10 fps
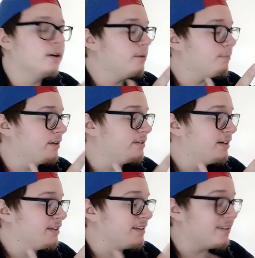But
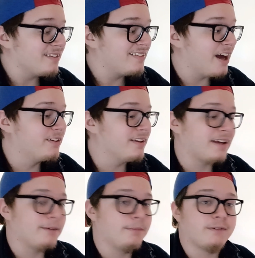this is now the type
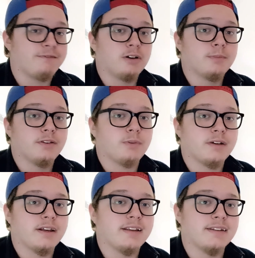of performance we're
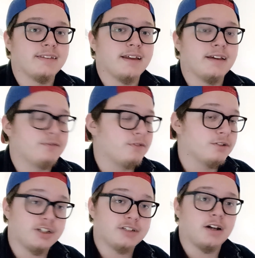getting these days for
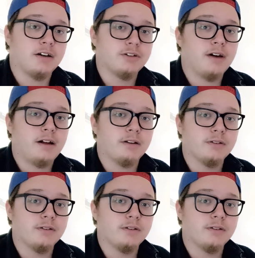just $100.